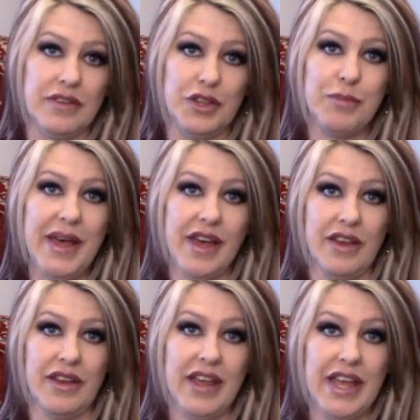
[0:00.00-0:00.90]
the
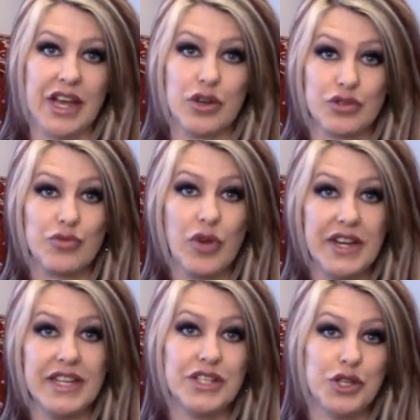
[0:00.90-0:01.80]
bed and goes
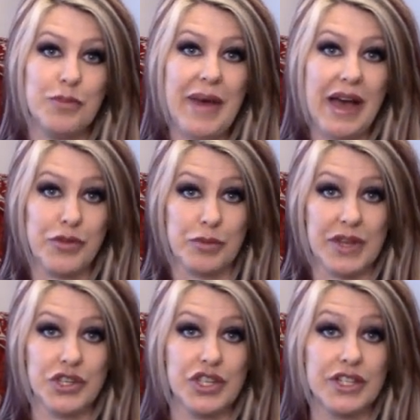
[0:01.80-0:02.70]
running to the bathroom
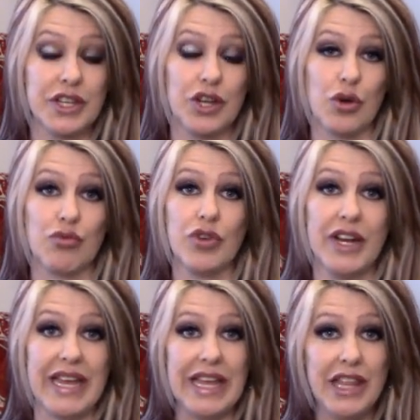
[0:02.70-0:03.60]
like she's gonna go
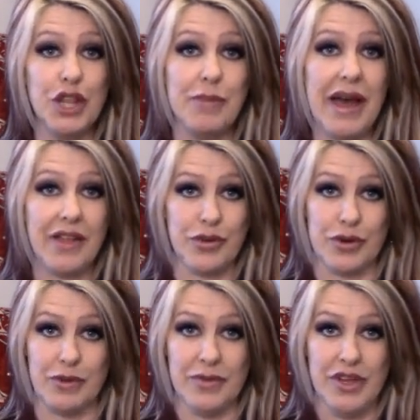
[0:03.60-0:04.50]
running in the
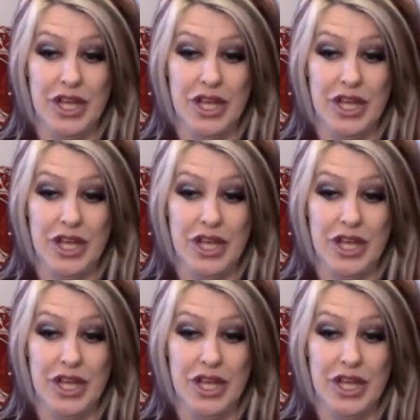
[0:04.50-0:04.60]
bathroom,